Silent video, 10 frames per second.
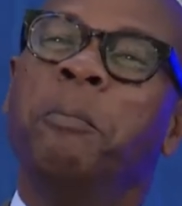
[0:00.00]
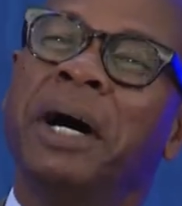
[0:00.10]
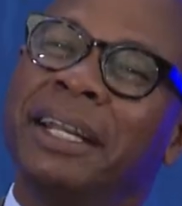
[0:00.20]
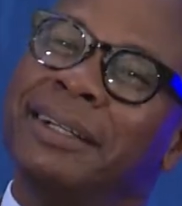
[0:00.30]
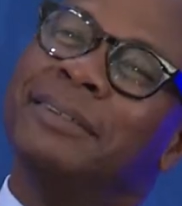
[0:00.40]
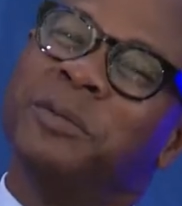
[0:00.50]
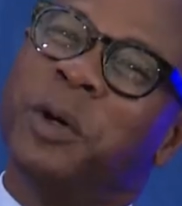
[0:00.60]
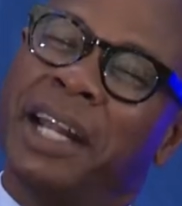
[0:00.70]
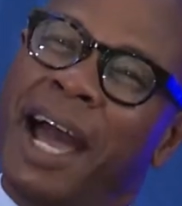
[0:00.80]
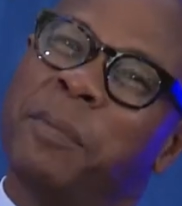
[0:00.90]
But
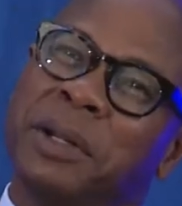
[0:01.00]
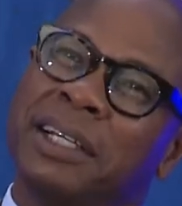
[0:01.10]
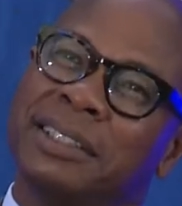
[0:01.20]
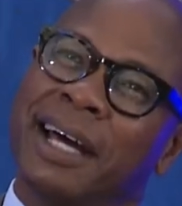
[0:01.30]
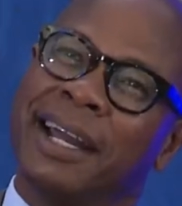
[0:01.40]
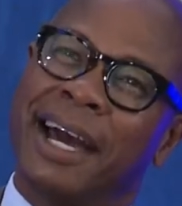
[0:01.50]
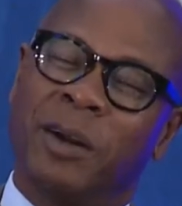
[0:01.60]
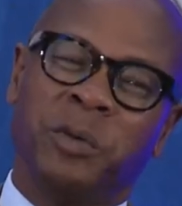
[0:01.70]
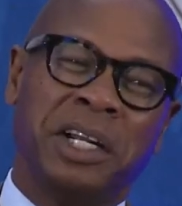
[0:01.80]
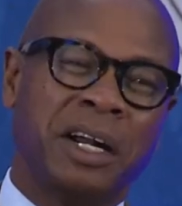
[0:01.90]
what happened is I got
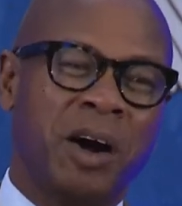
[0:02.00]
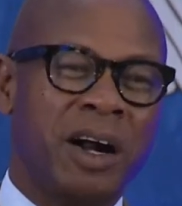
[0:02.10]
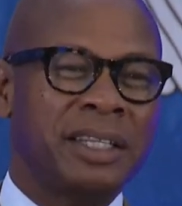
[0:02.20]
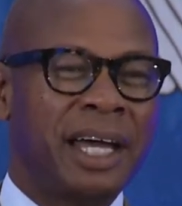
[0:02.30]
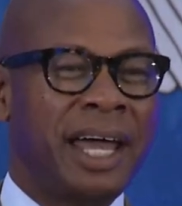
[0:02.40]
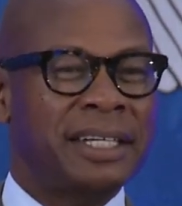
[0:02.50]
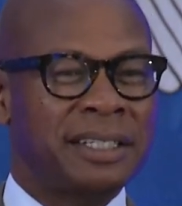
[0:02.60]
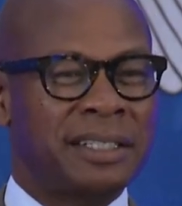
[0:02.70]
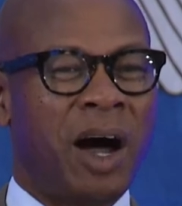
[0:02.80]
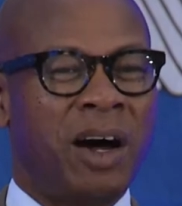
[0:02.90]
a rent a car that has
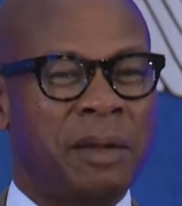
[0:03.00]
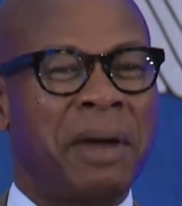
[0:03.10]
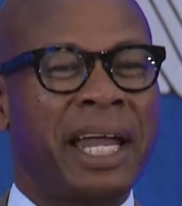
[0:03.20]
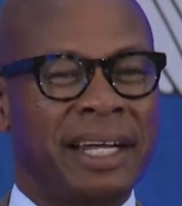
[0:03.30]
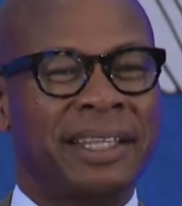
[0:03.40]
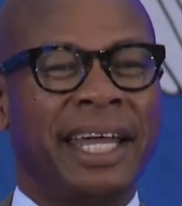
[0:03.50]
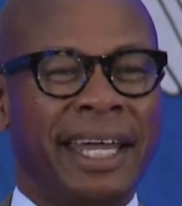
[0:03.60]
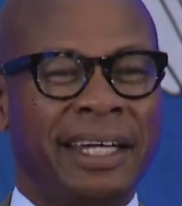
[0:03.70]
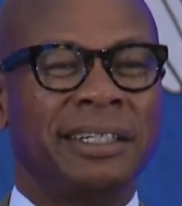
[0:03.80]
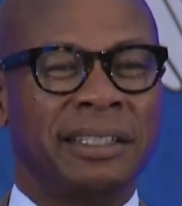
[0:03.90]
this automatic
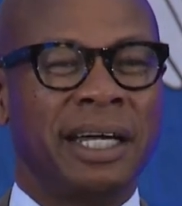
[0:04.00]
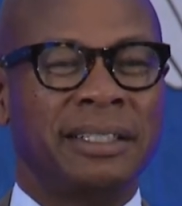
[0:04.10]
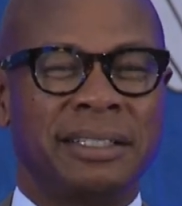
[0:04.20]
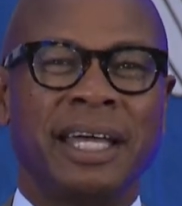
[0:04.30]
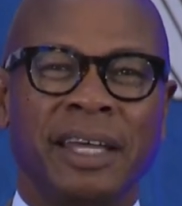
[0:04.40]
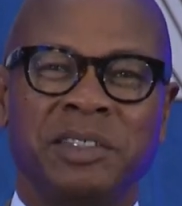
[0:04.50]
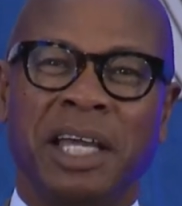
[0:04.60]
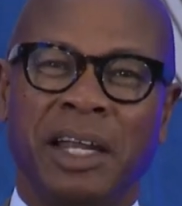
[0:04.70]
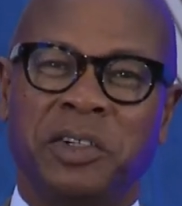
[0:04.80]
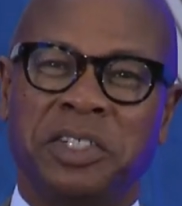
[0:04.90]
thing that saves
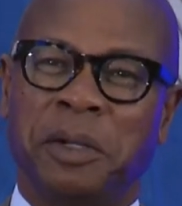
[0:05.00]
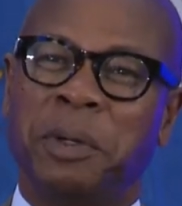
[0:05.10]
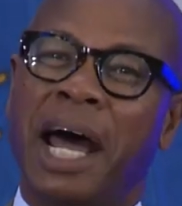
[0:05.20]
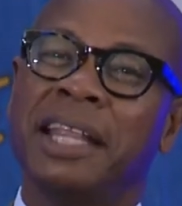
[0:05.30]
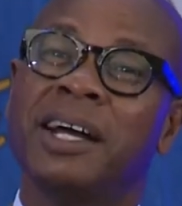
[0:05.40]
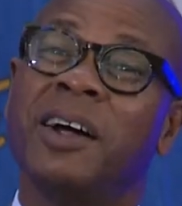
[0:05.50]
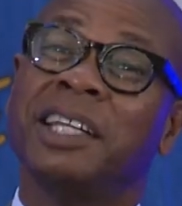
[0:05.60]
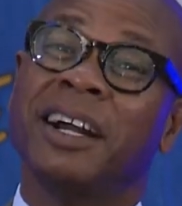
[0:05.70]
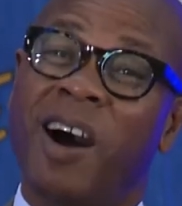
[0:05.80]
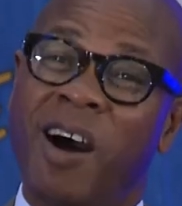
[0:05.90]
energy. But I thought
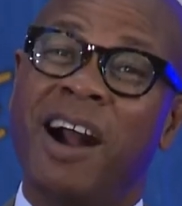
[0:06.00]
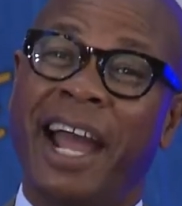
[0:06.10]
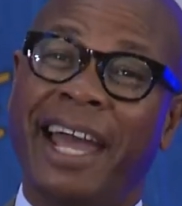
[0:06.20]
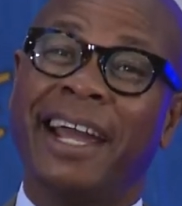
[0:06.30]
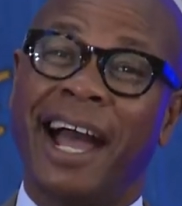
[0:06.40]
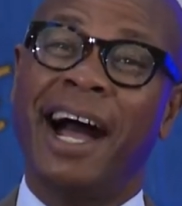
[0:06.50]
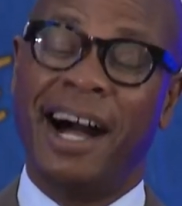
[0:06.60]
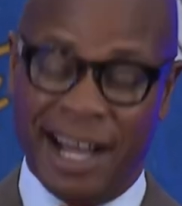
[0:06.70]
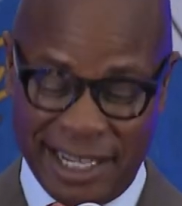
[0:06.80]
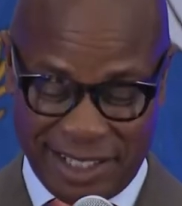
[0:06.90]
the car had got
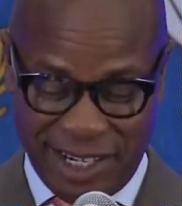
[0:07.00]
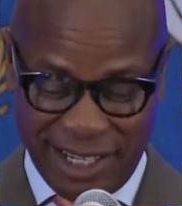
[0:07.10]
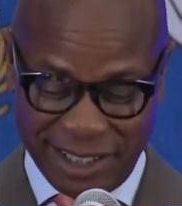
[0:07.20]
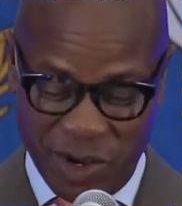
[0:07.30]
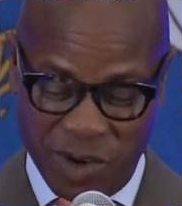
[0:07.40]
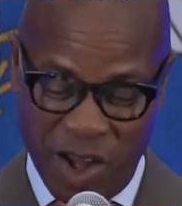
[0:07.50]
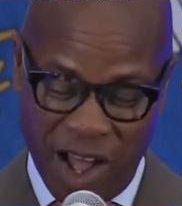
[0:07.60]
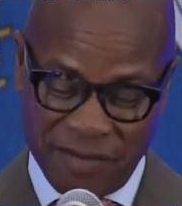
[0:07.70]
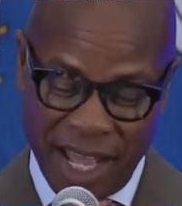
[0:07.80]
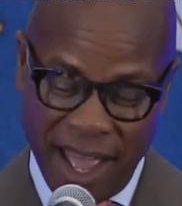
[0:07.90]
hot and turned
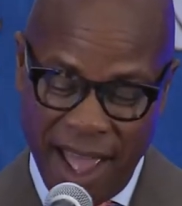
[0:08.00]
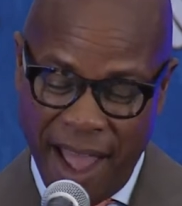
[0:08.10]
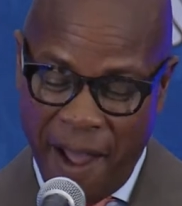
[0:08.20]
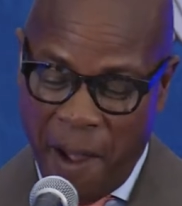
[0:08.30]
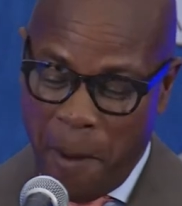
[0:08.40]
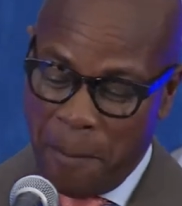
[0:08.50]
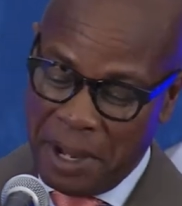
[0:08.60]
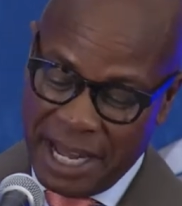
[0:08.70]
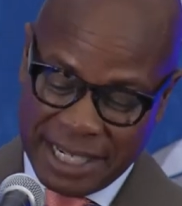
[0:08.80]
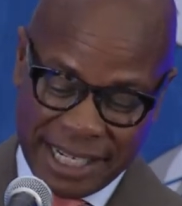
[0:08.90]
off.
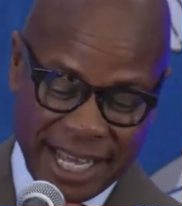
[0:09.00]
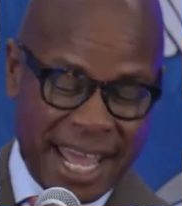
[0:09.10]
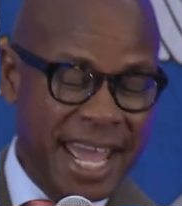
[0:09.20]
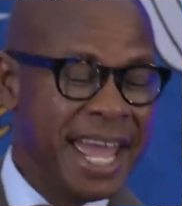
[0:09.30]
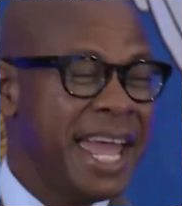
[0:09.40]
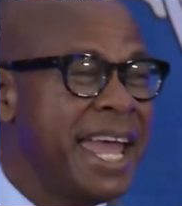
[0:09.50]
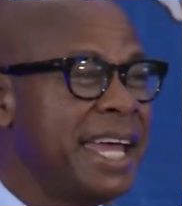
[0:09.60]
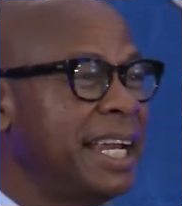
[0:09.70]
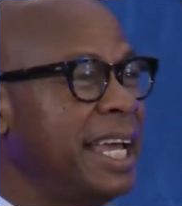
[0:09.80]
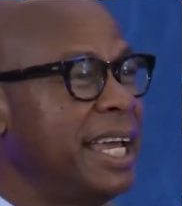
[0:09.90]
But
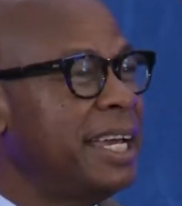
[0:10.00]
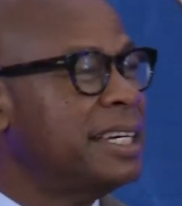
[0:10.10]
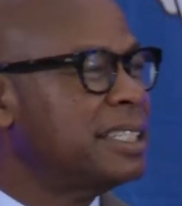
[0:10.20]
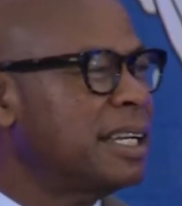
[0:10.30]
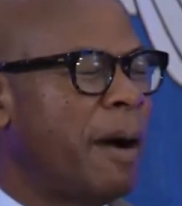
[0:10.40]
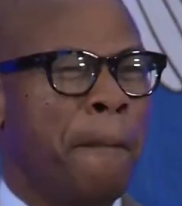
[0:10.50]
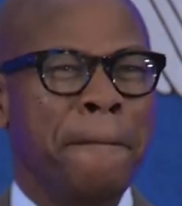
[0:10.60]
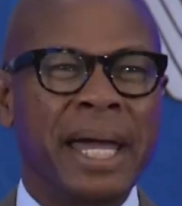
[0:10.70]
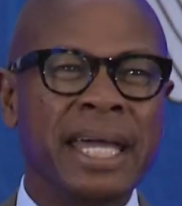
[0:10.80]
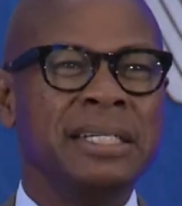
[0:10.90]
it is an
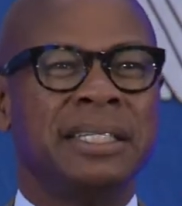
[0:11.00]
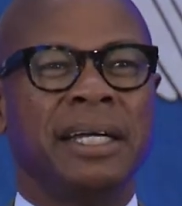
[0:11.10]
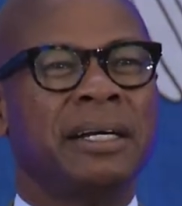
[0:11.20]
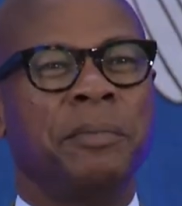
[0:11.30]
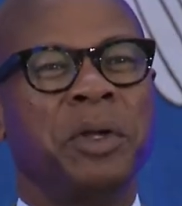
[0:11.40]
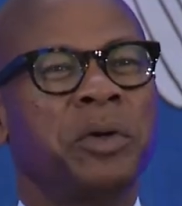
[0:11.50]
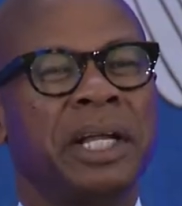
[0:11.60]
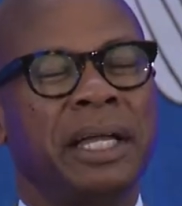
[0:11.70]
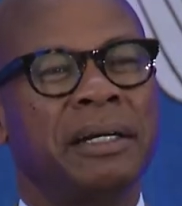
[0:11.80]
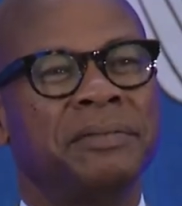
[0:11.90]
amazing
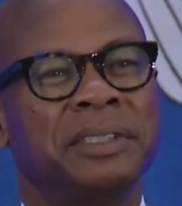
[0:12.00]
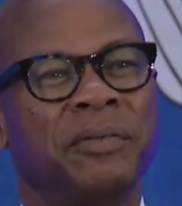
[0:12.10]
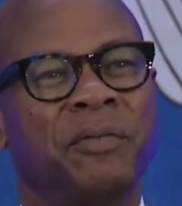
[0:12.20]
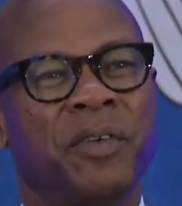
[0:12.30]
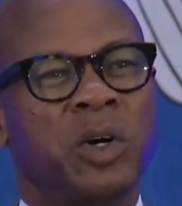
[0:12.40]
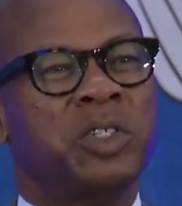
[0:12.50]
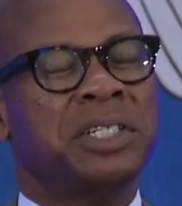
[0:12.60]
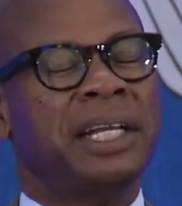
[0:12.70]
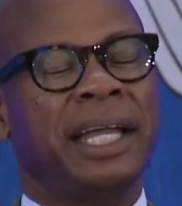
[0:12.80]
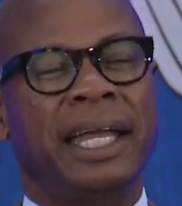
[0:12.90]
community of
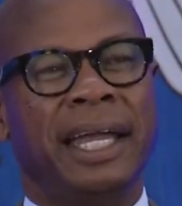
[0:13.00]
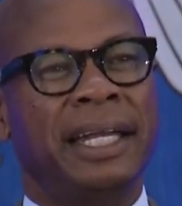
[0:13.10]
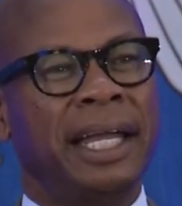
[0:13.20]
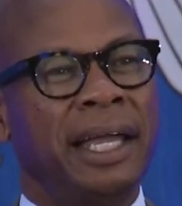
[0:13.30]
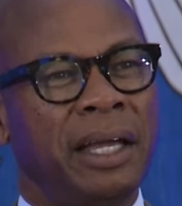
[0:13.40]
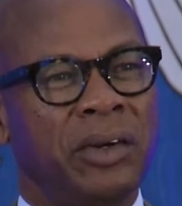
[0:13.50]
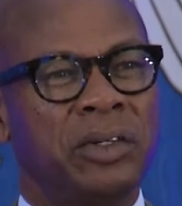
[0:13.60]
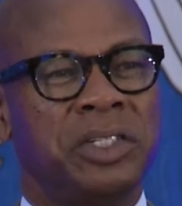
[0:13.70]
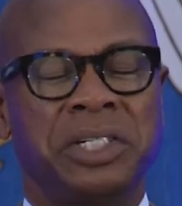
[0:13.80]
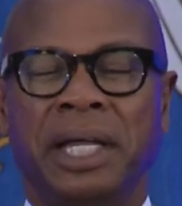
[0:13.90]
diversity and
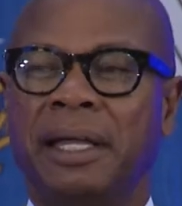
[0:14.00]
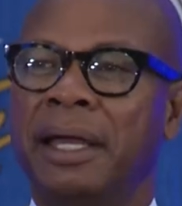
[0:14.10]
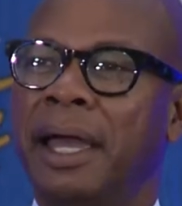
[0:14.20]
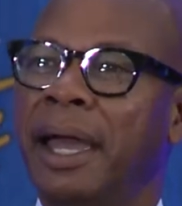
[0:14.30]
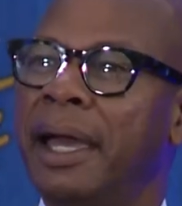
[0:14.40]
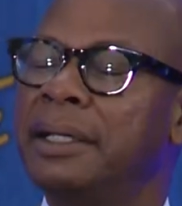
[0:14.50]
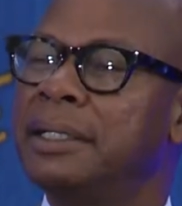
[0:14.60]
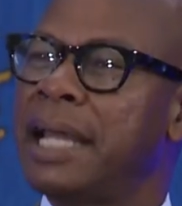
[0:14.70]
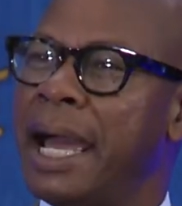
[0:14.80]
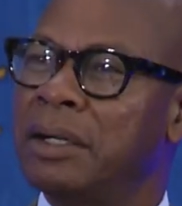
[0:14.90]
energy
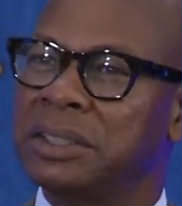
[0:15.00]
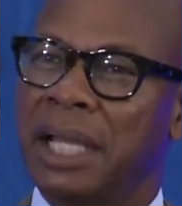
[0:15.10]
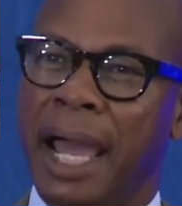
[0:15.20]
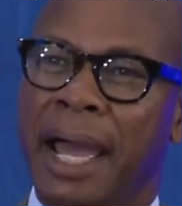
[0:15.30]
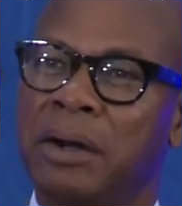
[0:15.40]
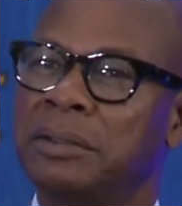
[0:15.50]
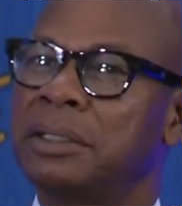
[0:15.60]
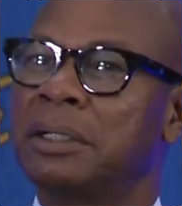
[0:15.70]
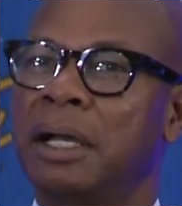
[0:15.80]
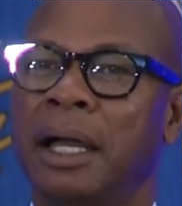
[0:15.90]
and downtown
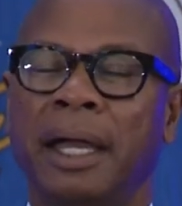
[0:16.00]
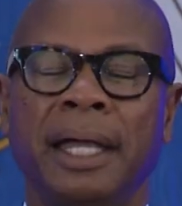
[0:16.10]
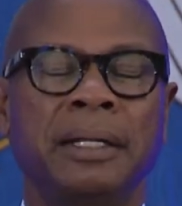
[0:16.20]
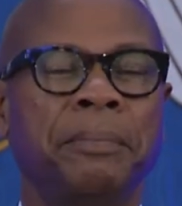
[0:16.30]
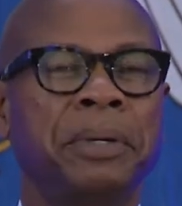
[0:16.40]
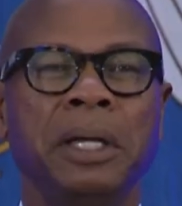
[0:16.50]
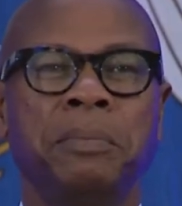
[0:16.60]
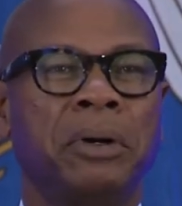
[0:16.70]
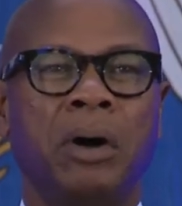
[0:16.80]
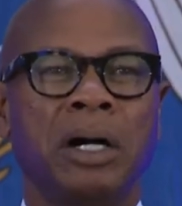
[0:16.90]
uh, and the
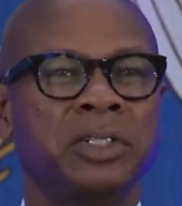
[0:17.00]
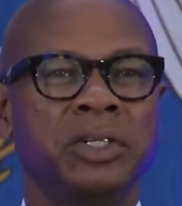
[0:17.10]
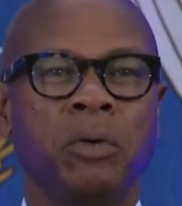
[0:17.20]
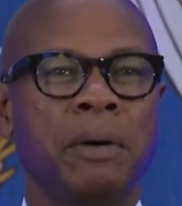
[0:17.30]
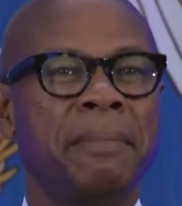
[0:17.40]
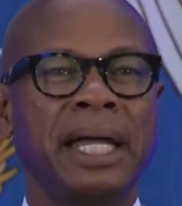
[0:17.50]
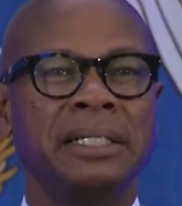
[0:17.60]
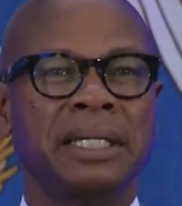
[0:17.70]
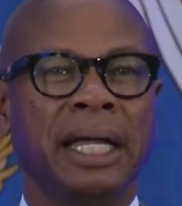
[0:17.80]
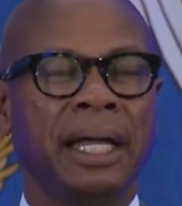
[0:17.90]
people are so
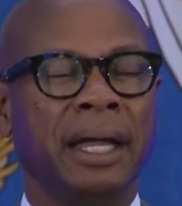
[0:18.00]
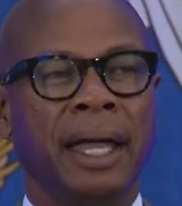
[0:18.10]
amazing.